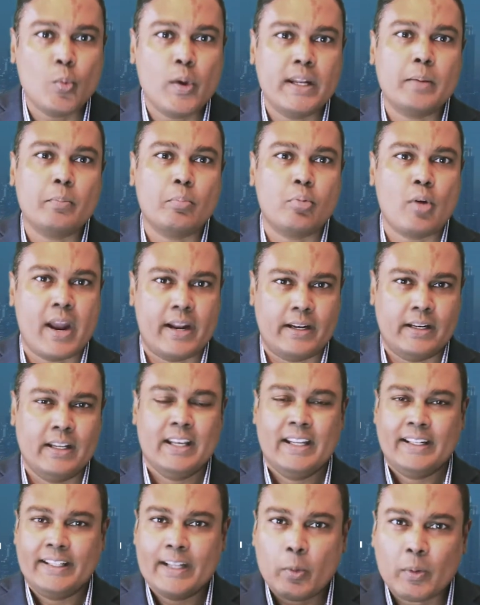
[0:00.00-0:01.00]
winning brand
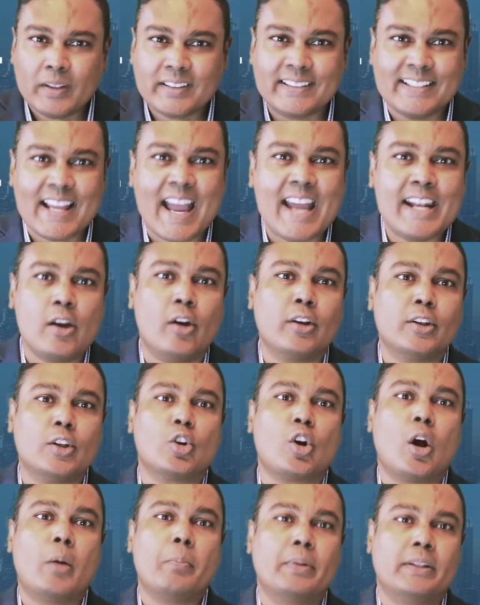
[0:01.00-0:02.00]
that will stand out in the
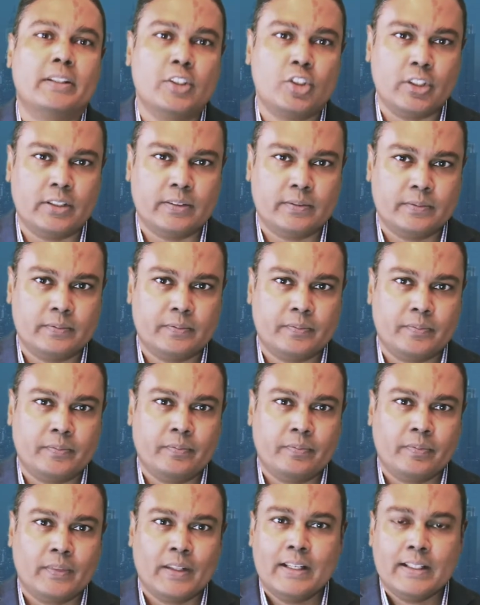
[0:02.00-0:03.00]
competition.
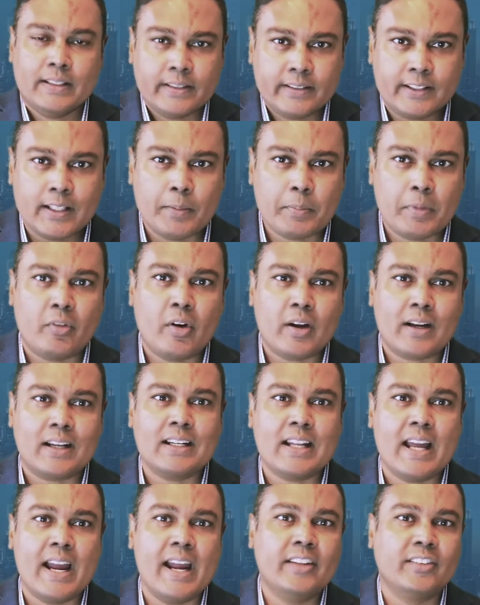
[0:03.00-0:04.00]
Some of our
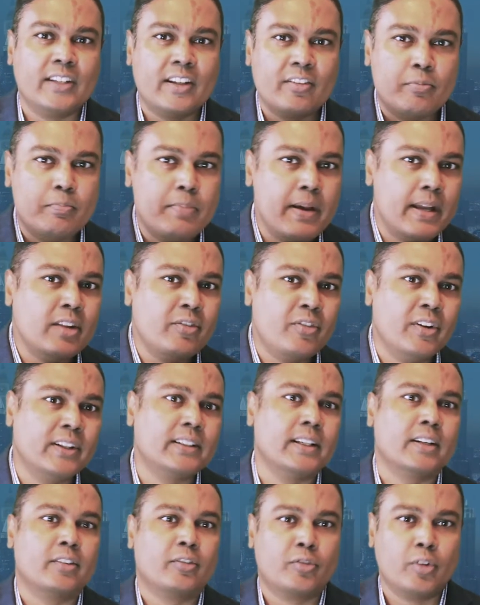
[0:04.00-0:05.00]
clients that have
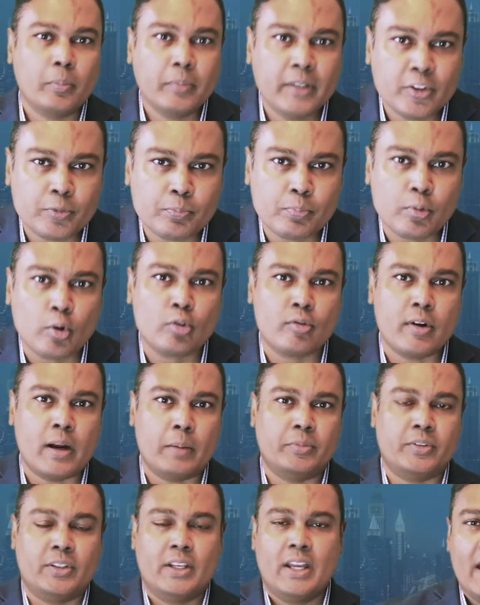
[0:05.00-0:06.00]
benefited from these
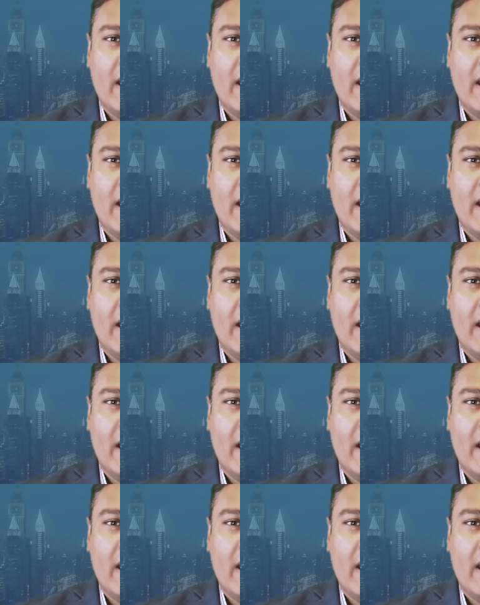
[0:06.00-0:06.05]
programs